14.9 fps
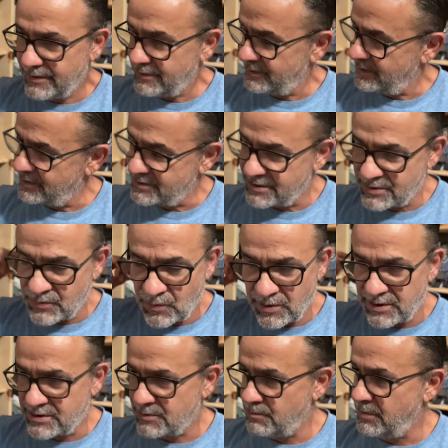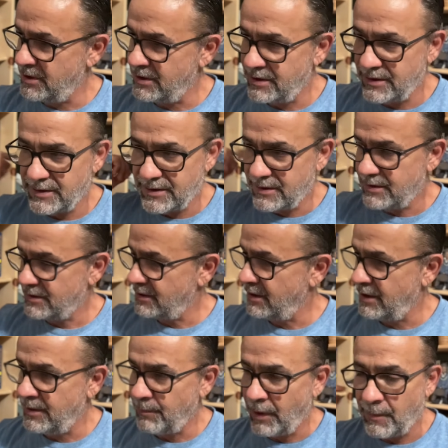this is what's been
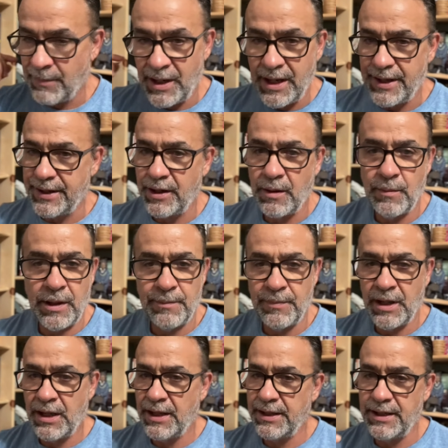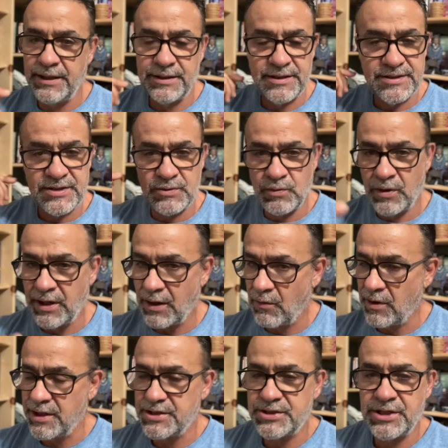in my mind, on my mind, and this is what I
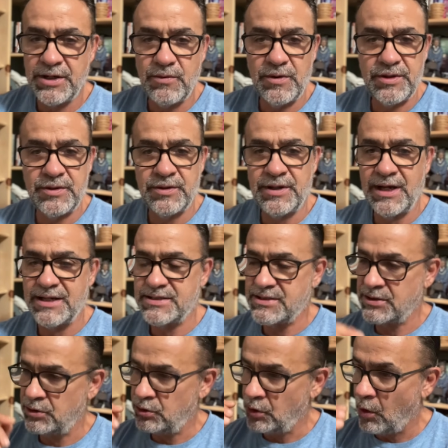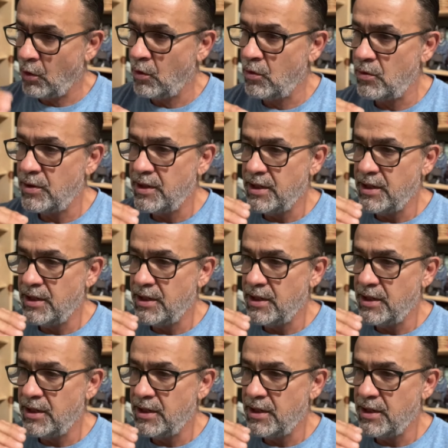want to share with you guys. Don't